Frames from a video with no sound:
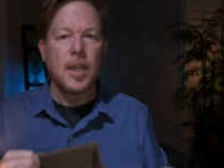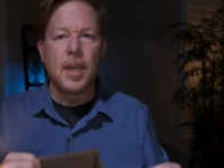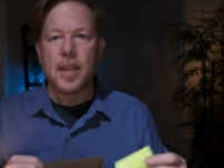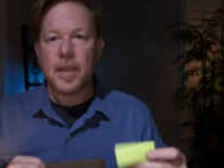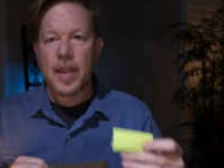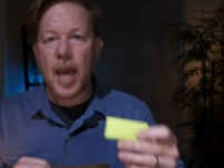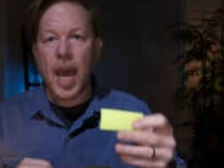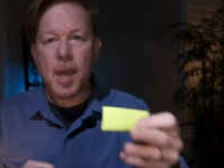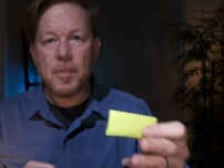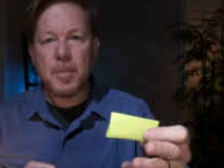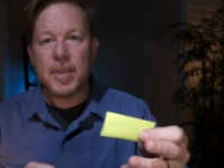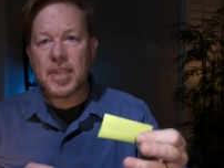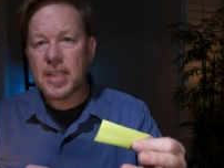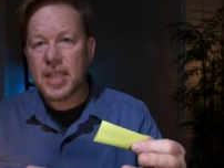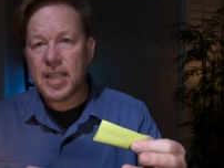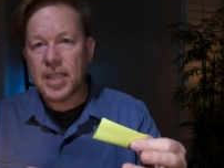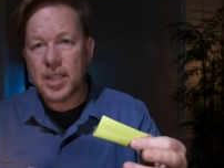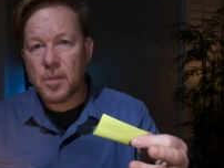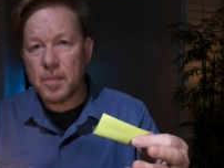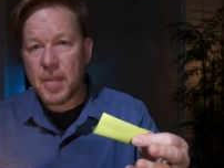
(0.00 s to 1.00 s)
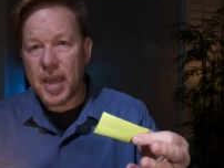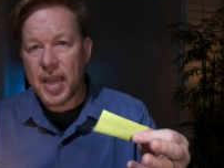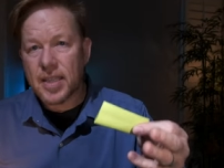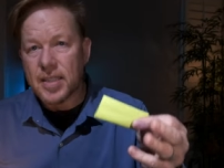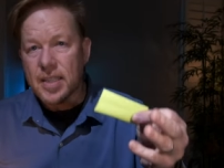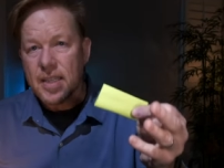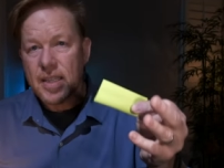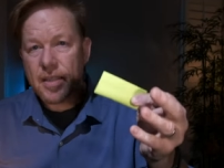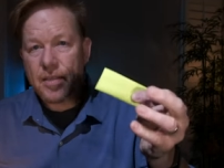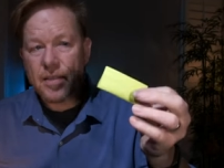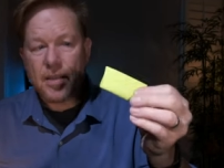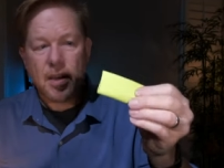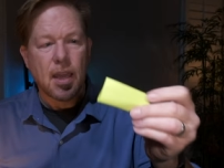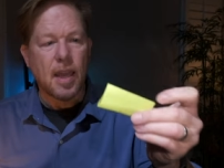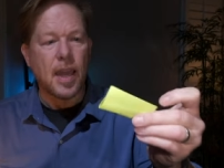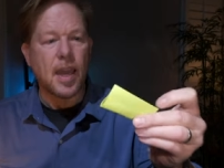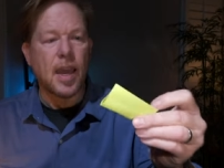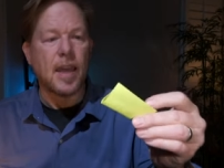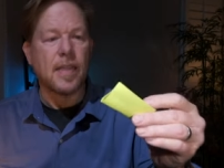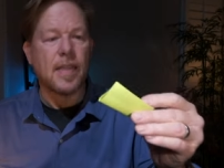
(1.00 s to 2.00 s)
the IBIS is amazing.
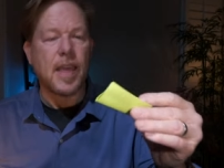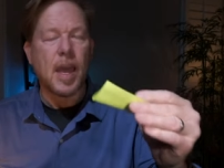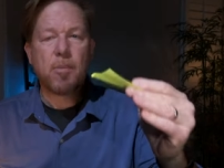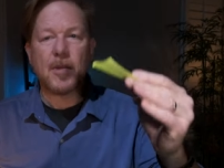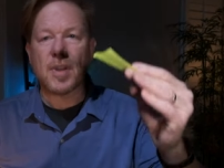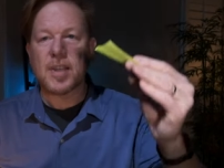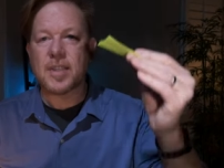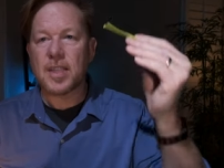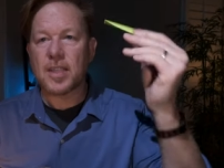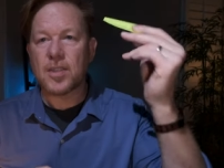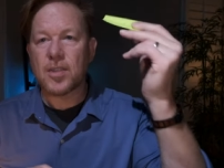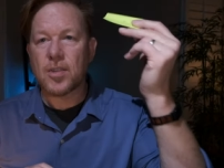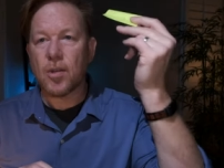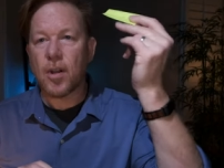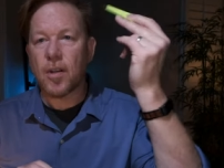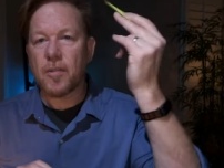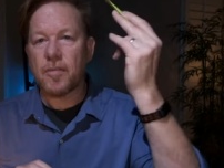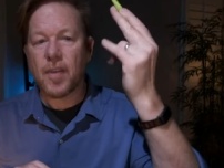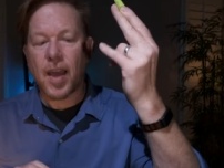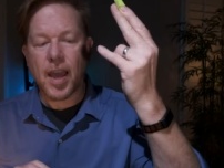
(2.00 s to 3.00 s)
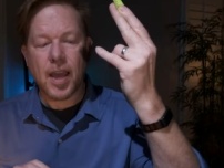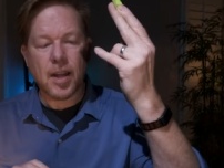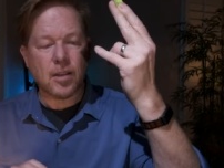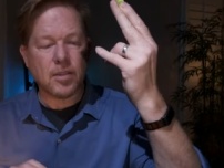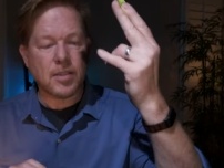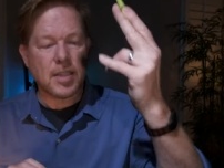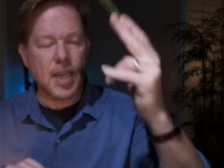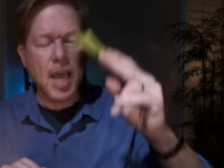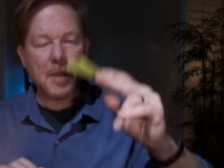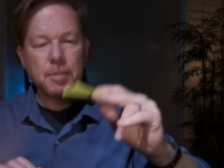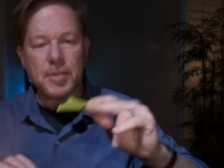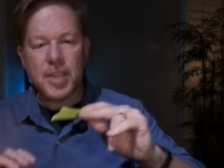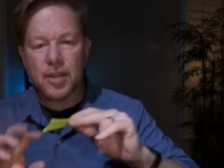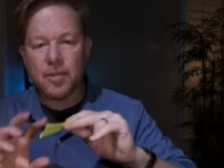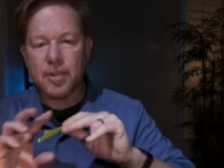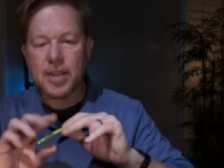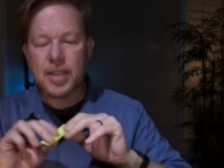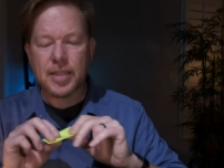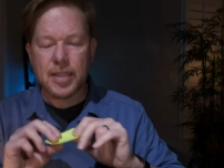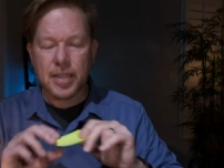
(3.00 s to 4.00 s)
And that brings us to our final top 10
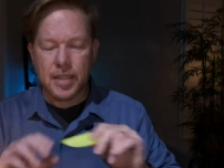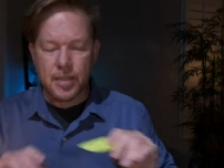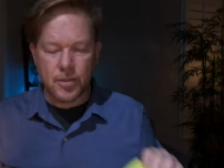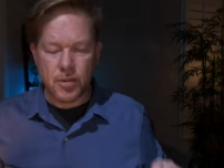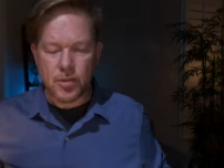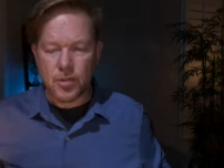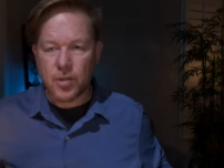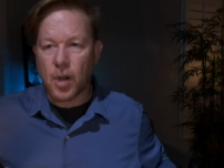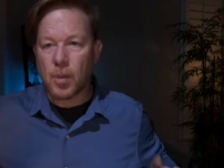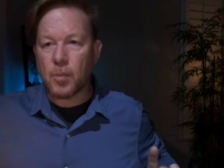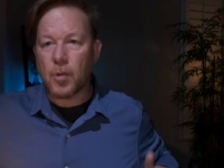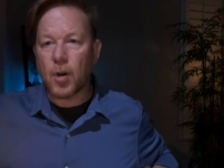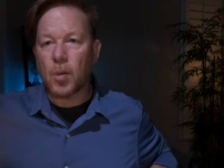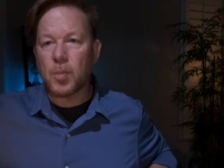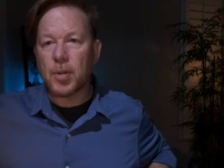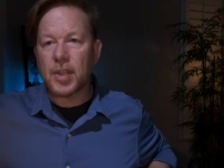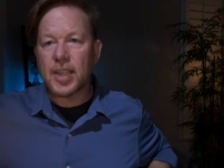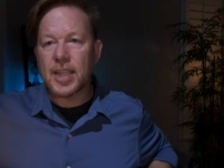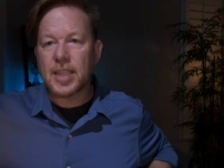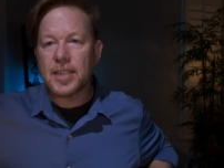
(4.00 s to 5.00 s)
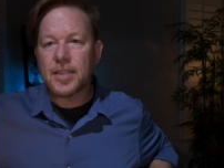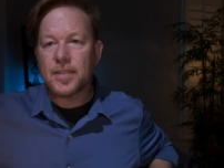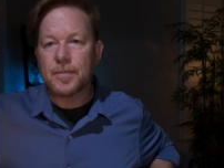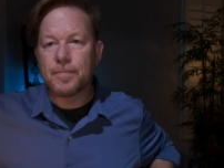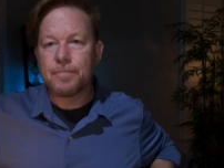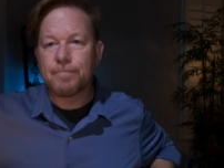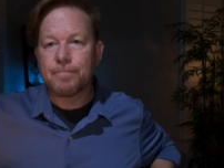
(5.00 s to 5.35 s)
reason. Drum roll, please.